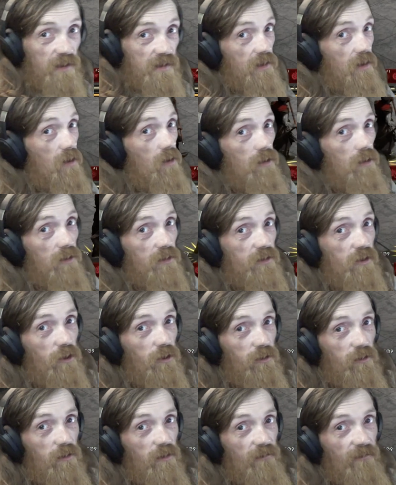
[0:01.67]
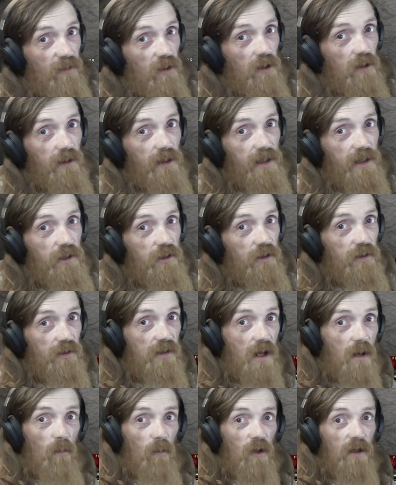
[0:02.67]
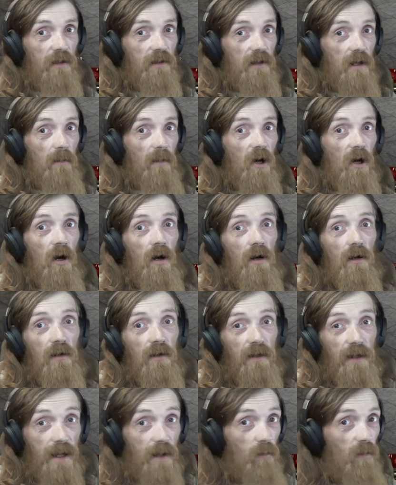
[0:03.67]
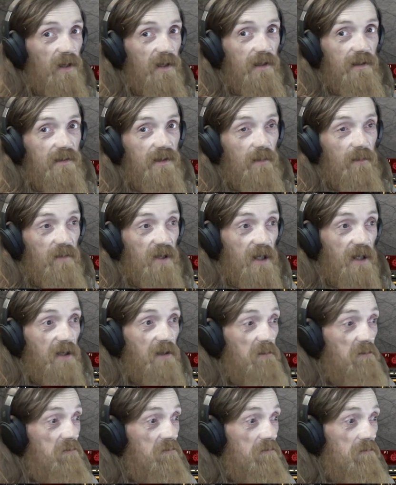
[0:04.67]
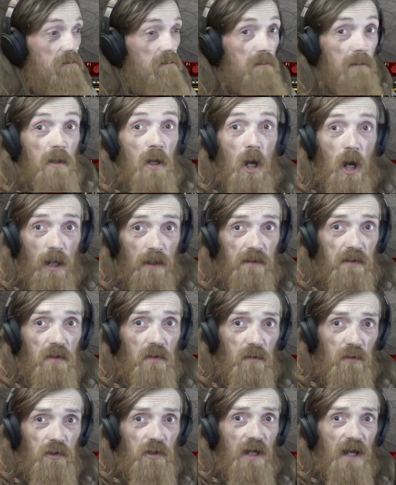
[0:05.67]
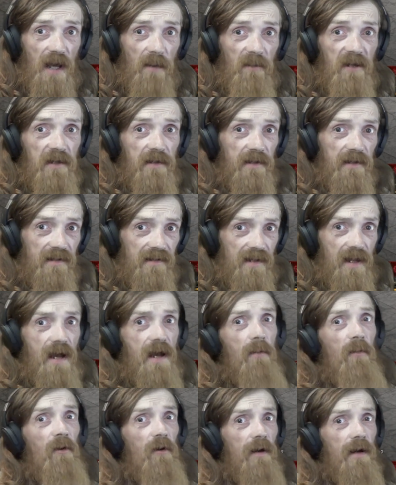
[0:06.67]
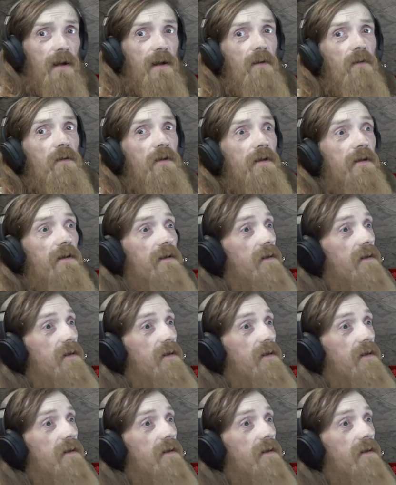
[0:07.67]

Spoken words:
and girls, children of all ages, come one, come all, and witness something not too shabby this time around.